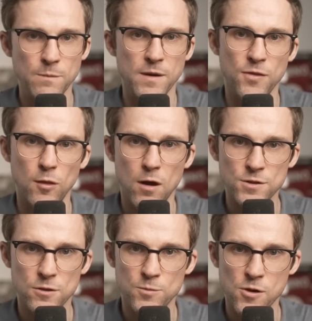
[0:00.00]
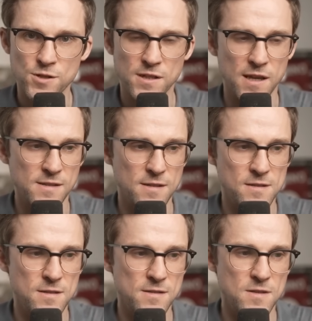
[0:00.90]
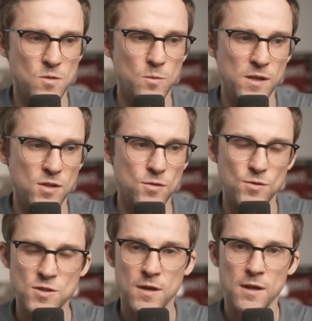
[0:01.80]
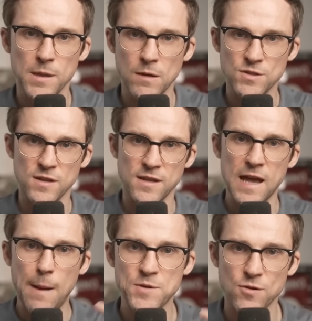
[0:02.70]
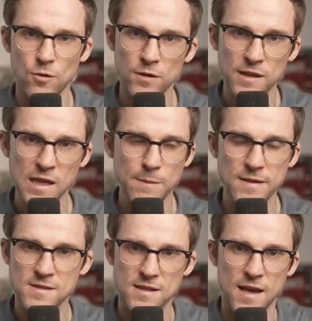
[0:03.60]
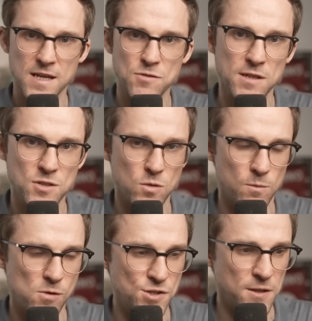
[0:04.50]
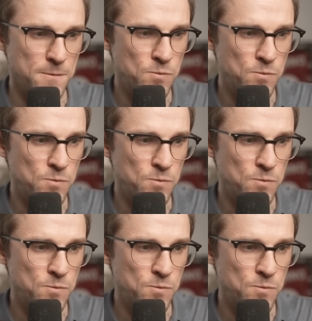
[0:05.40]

about long-term project AI assistance, this will be huge, being able to capture all of the emails and Slacks related to our project.